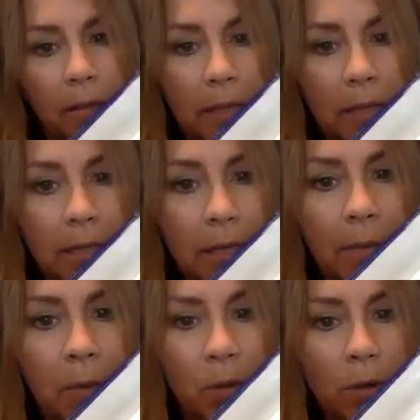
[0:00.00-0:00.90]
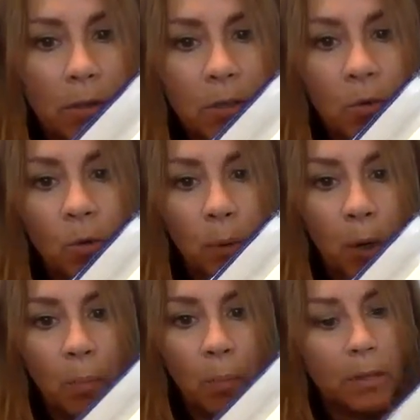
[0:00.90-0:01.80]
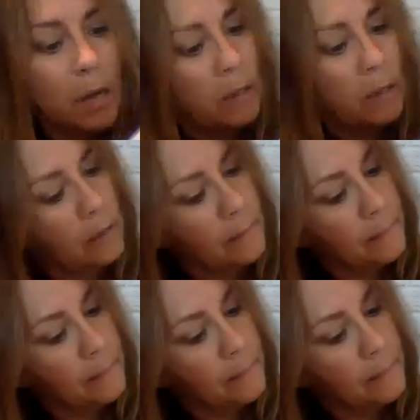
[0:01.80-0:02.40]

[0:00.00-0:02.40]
get me to this cool purple color.